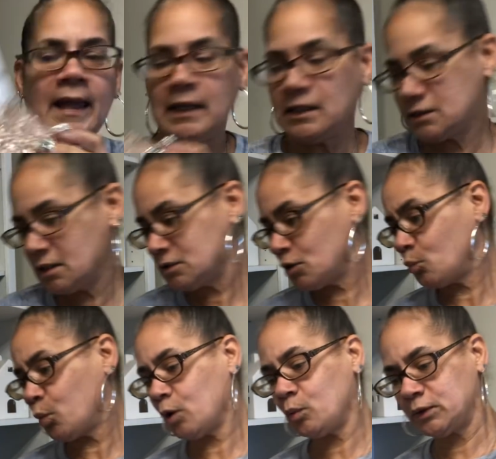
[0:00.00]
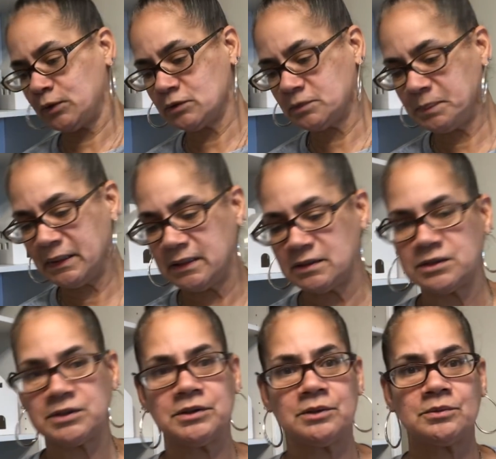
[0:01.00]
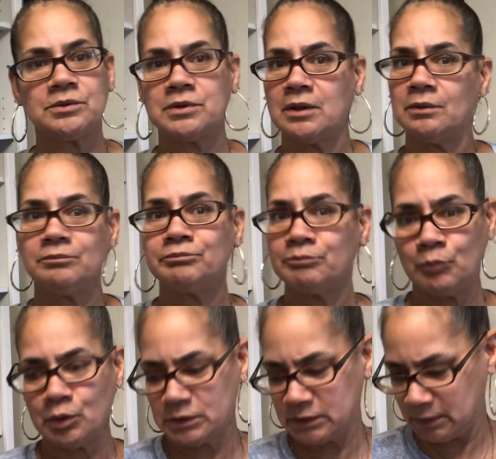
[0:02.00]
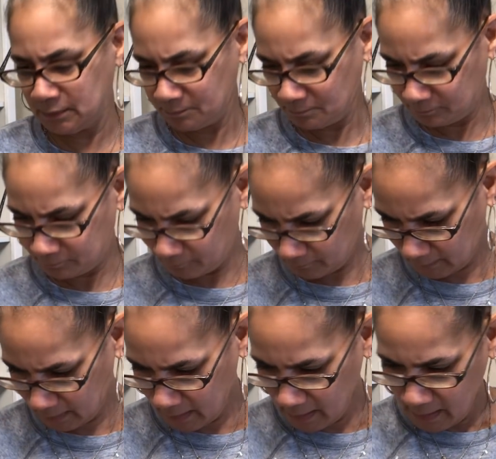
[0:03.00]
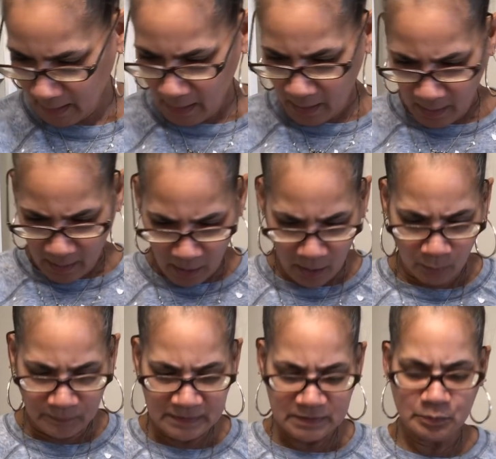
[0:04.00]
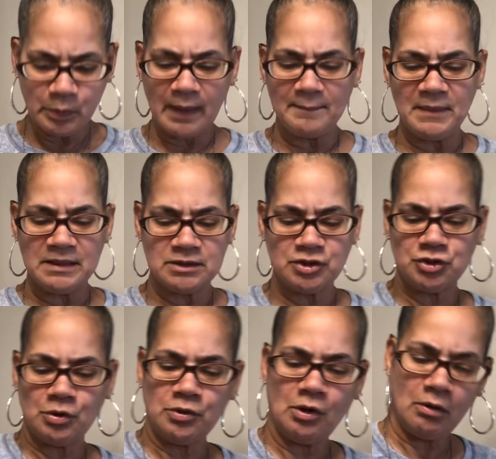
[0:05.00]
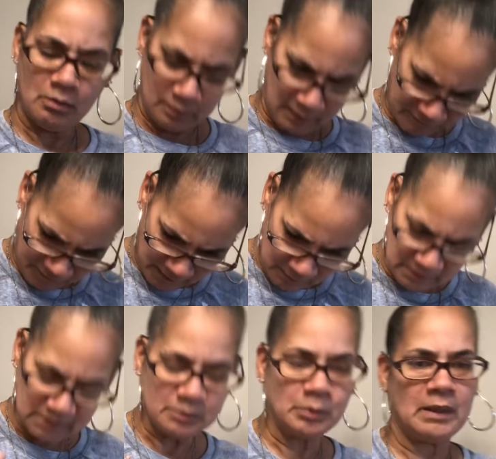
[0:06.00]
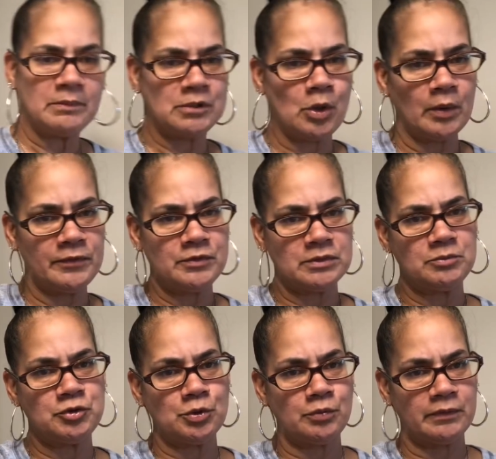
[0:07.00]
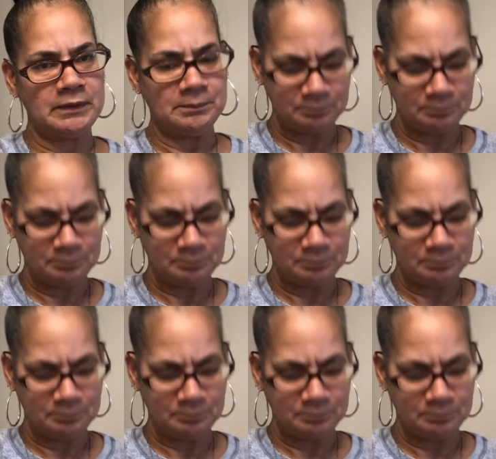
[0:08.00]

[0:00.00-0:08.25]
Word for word: And it does work with those plates too, so we'll see. Oh, this is what I meant to show y'all. I found this when I was going through some jewelry